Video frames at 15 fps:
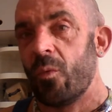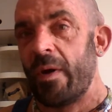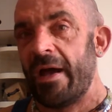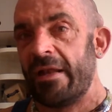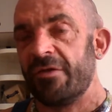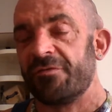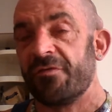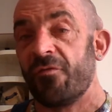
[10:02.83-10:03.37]

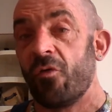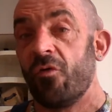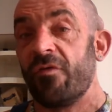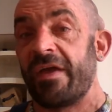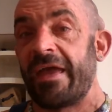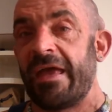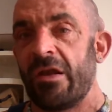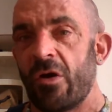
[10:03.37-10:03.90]
awareness of all
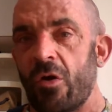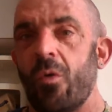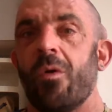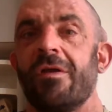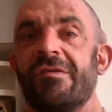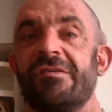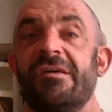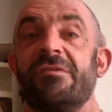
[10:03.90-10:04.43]
the inner
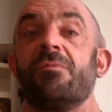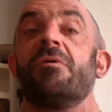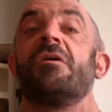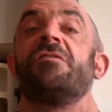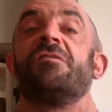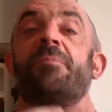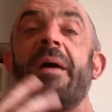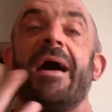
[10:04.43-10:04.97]
qualities will
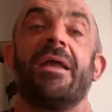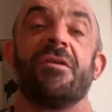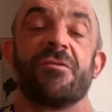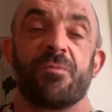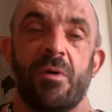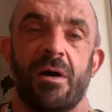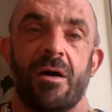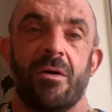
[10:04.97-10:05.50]
expand
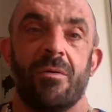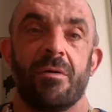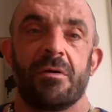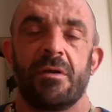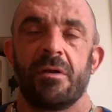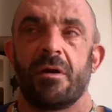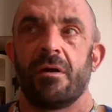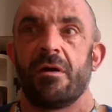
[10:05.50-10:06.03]
as well,
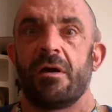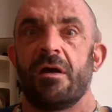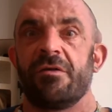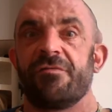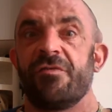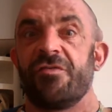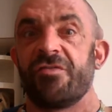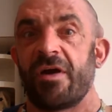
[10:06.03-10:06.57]

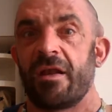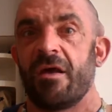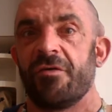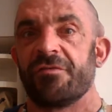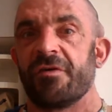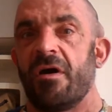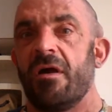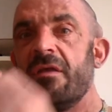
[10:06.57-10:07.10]
as the shadow
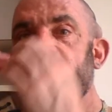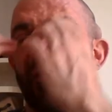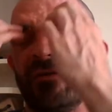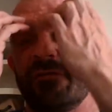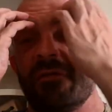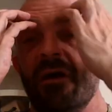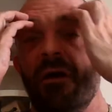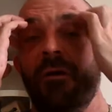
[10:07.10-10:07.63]
side of it.
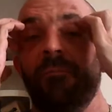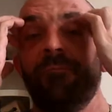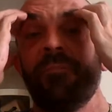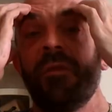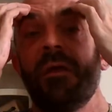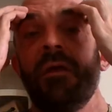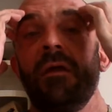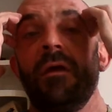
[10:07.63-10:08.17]
So,
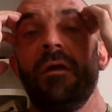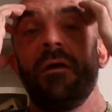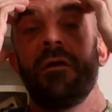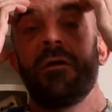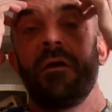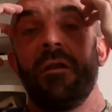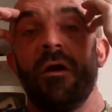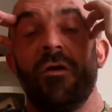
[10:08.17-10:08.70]

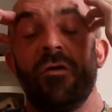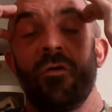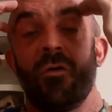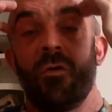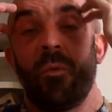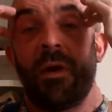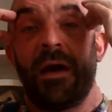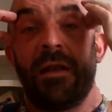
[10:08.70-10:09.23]
your
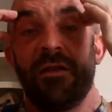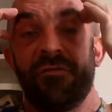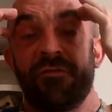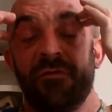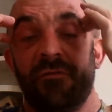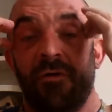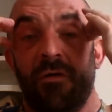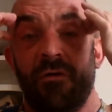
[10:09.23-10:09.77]
awareness
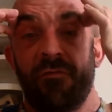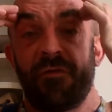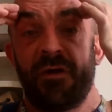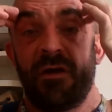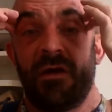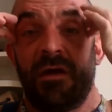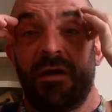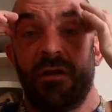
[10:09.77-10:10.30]
of
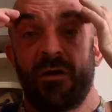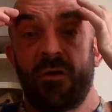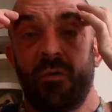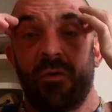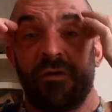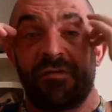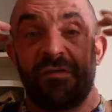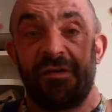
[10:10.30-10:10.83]
the inner
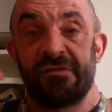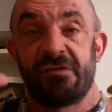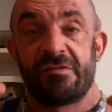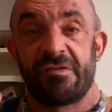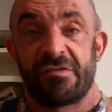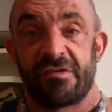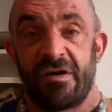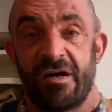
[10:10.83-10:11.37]
qualities in
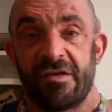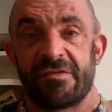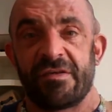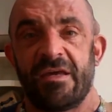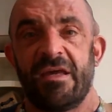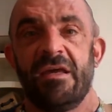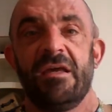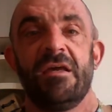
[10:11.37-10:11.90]

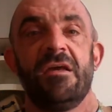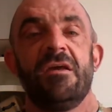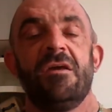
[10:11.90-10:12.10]
society